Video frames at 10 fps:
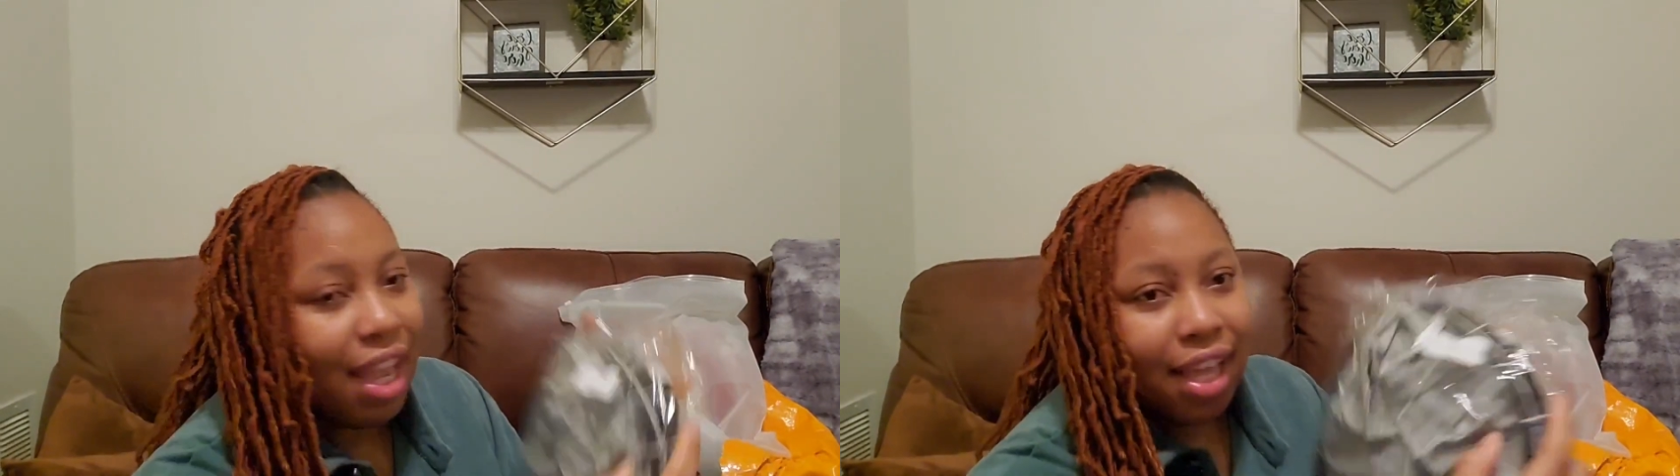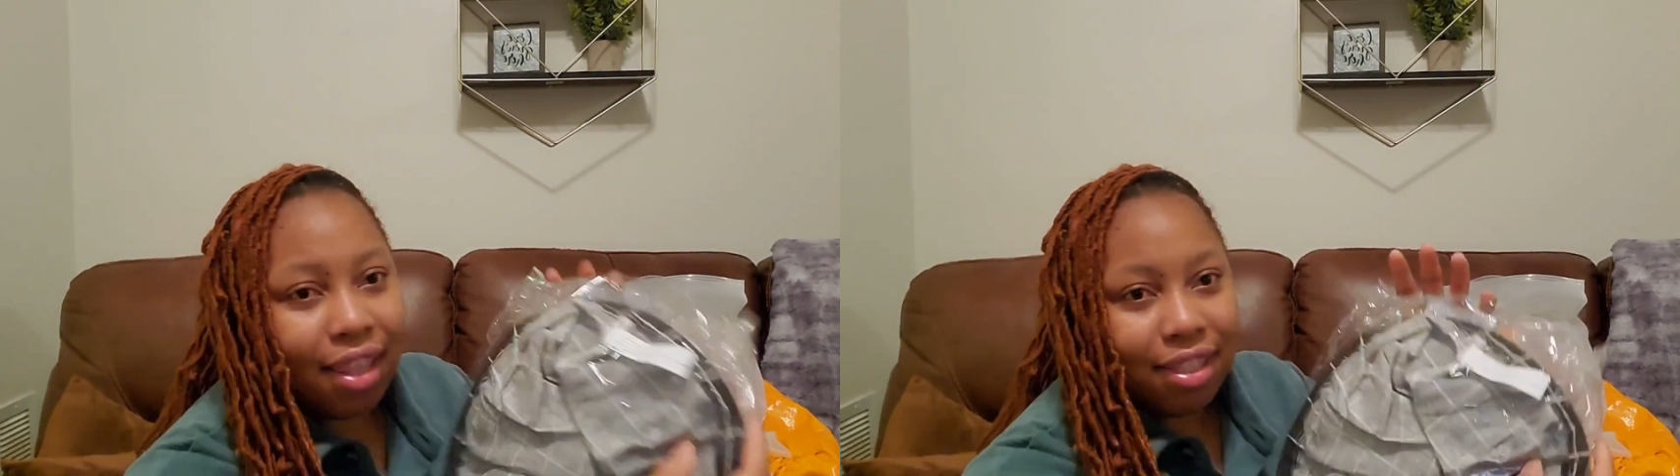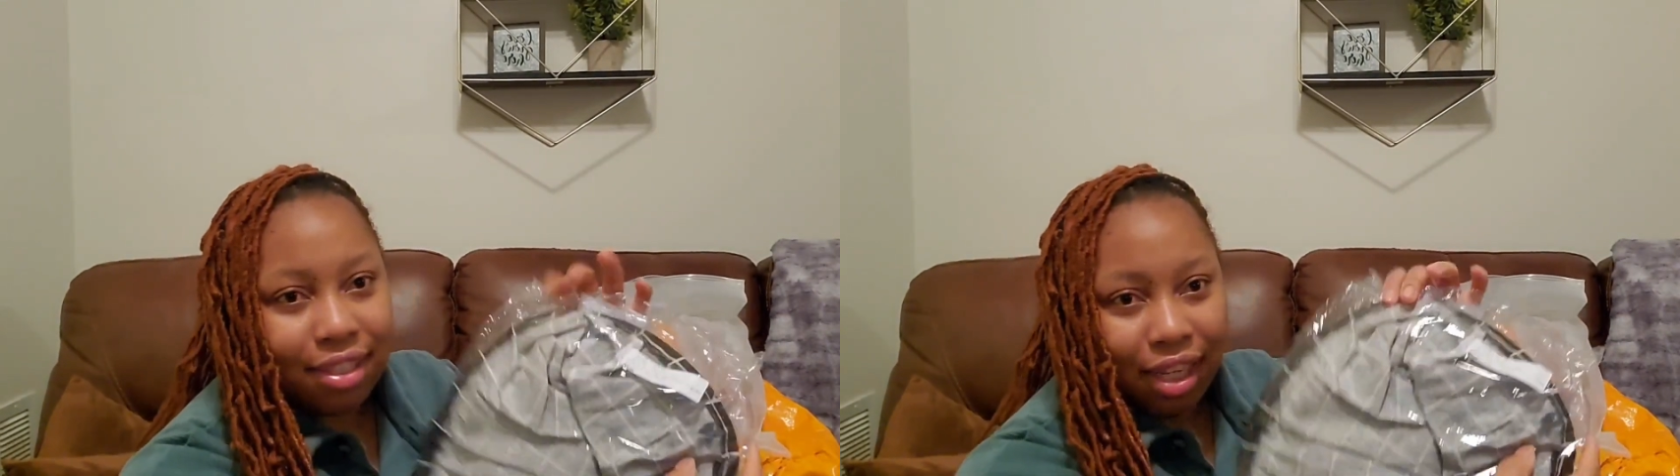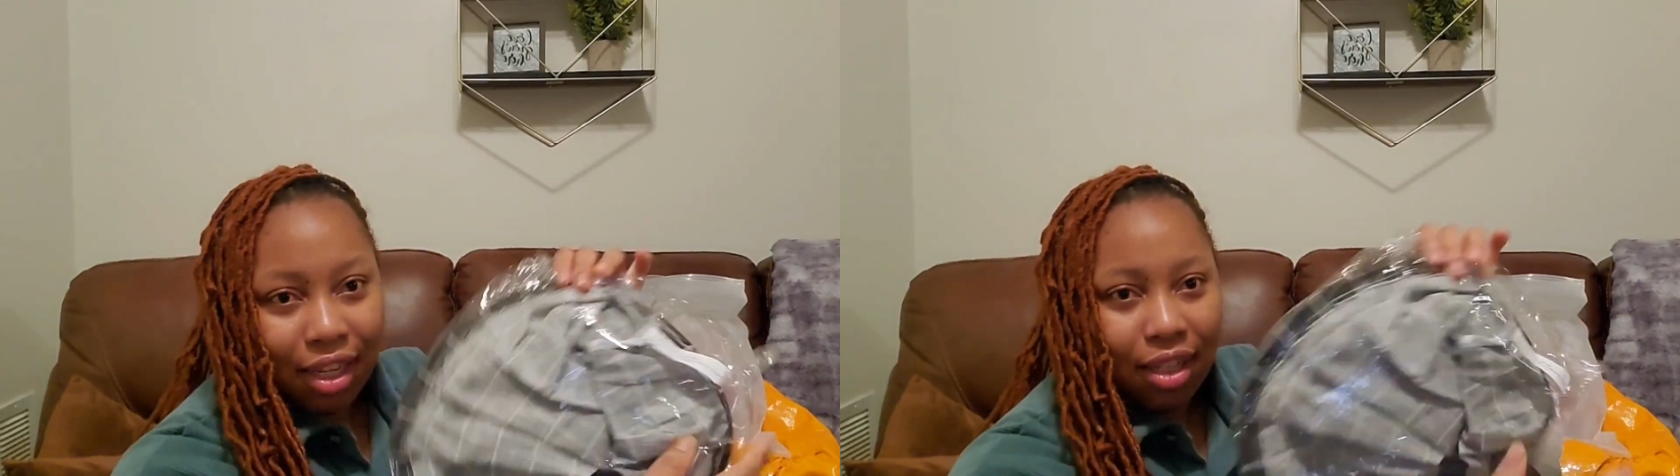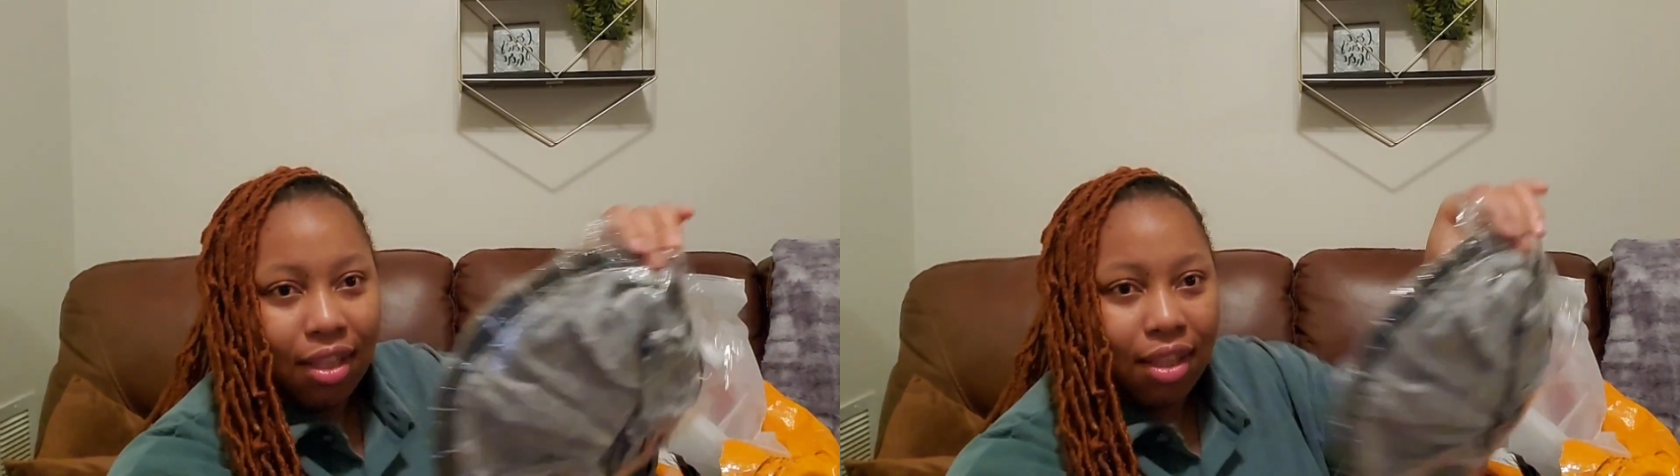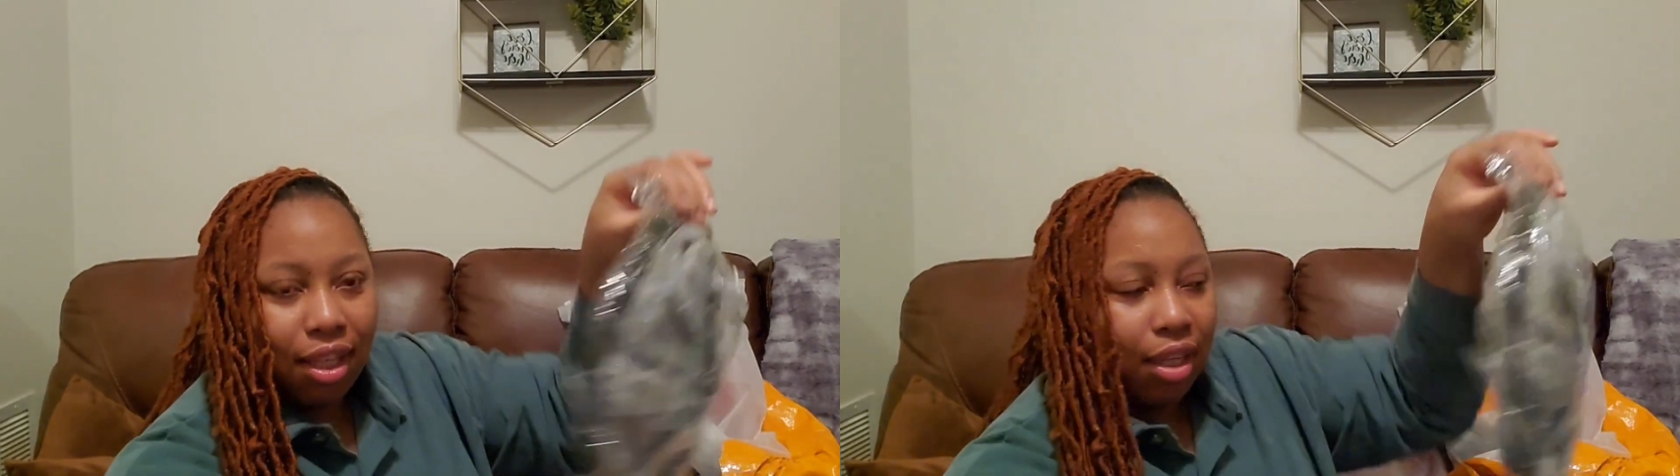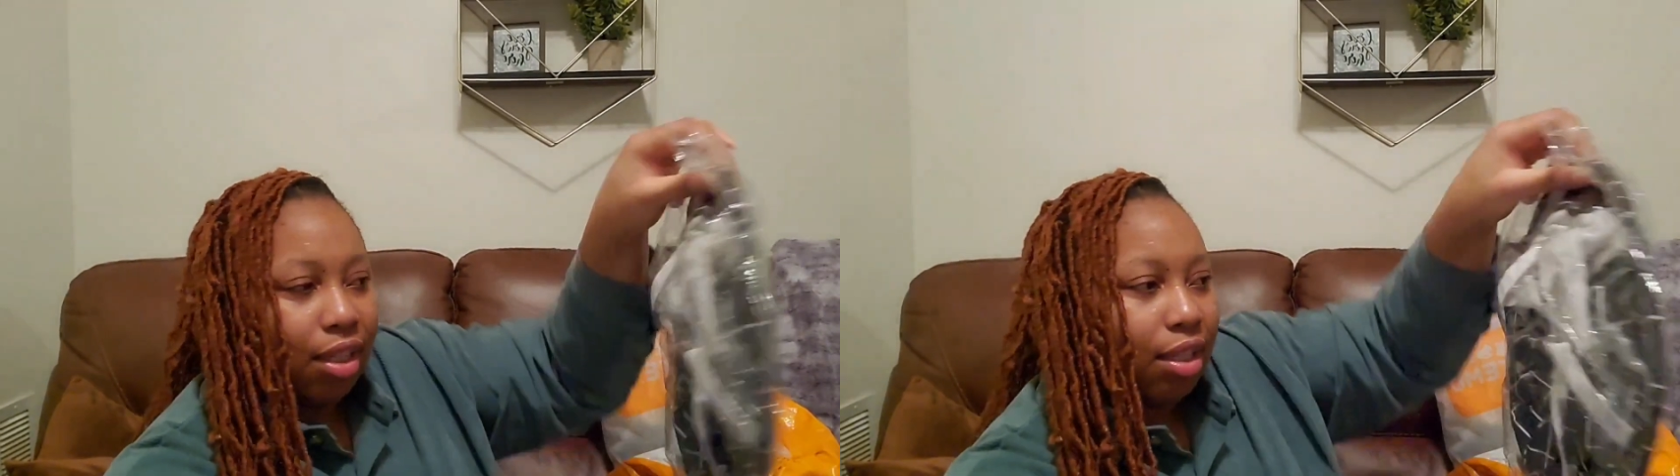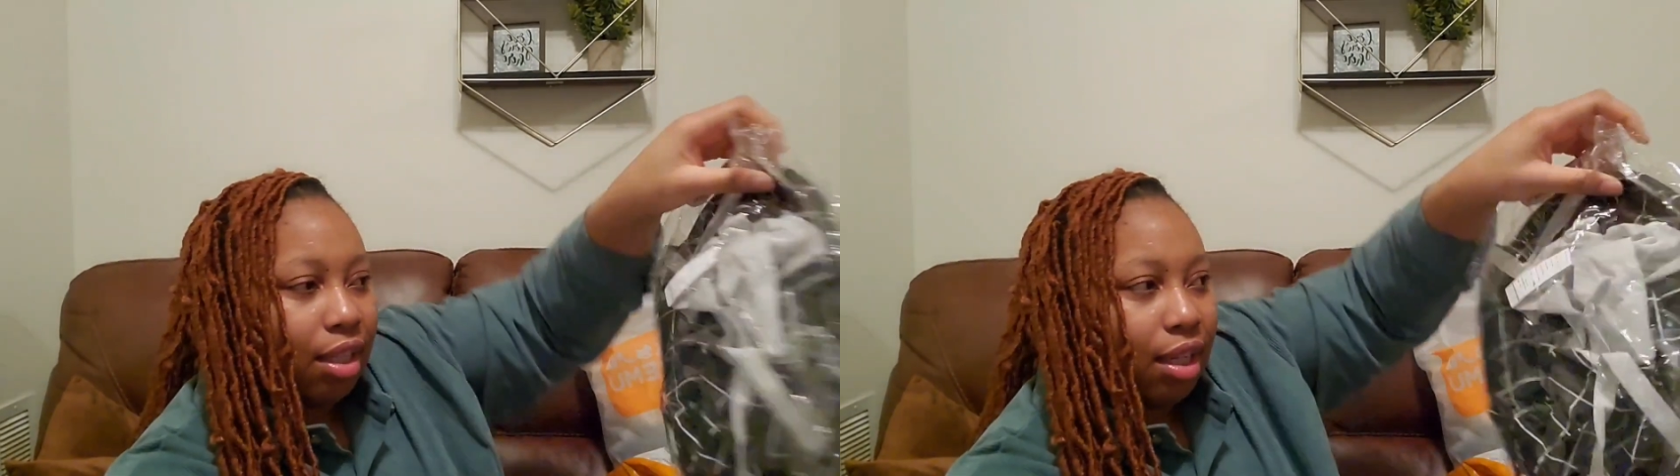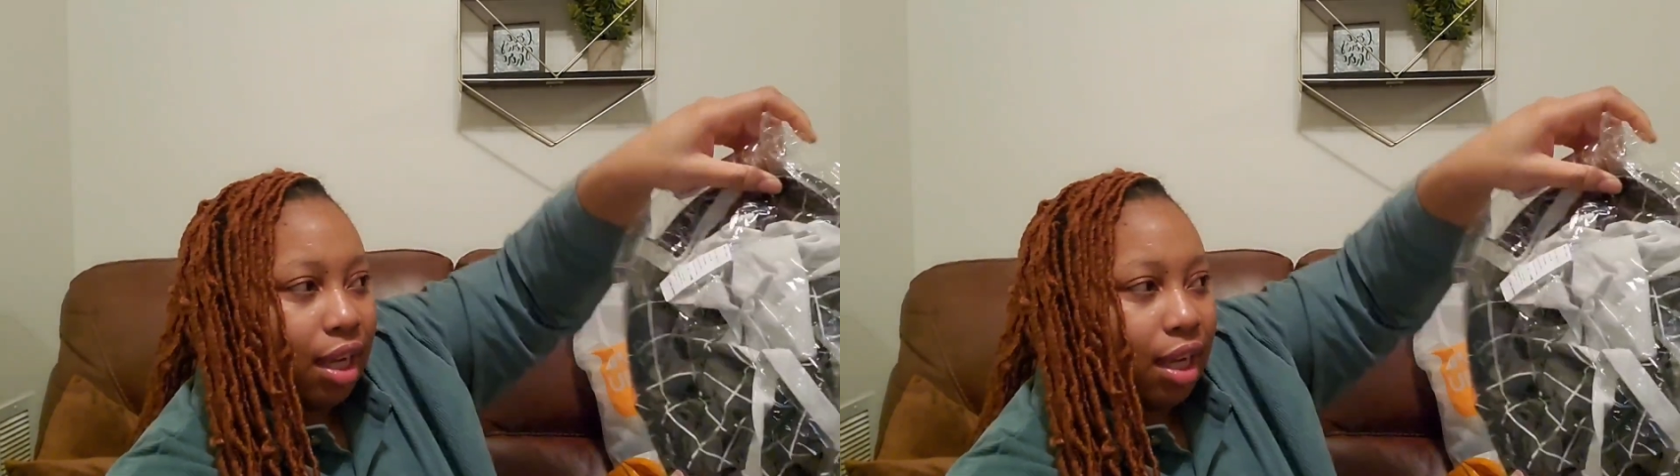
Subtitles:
And the second thing